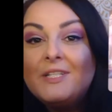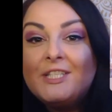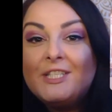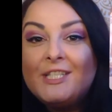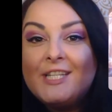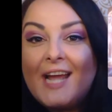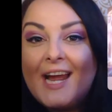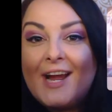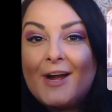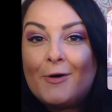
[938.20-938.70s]

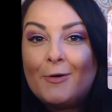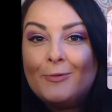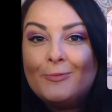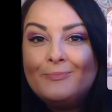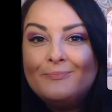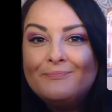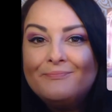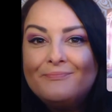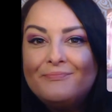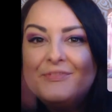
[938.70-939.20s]
is now.
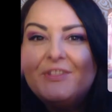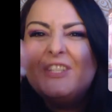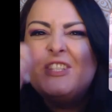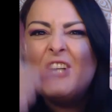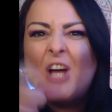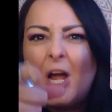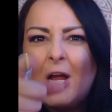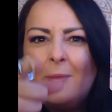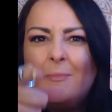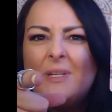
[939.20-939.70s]
The
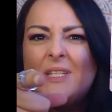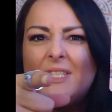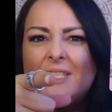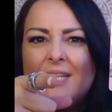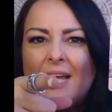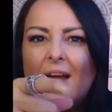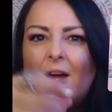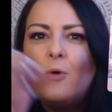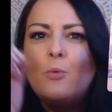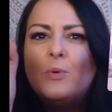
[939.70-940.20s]
time is
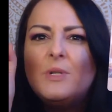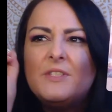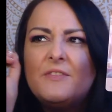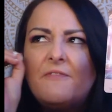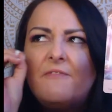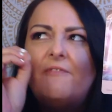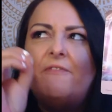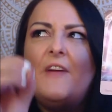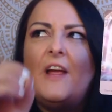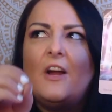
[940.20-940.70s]
now was
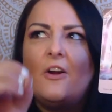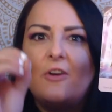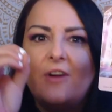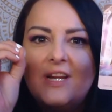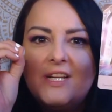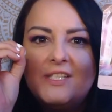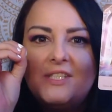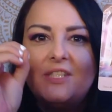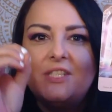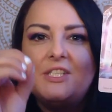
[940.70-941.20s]

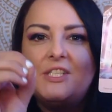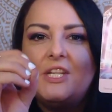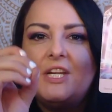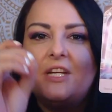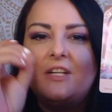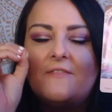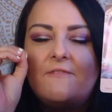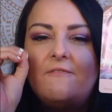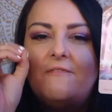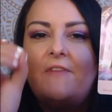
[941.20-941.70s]
very succinct,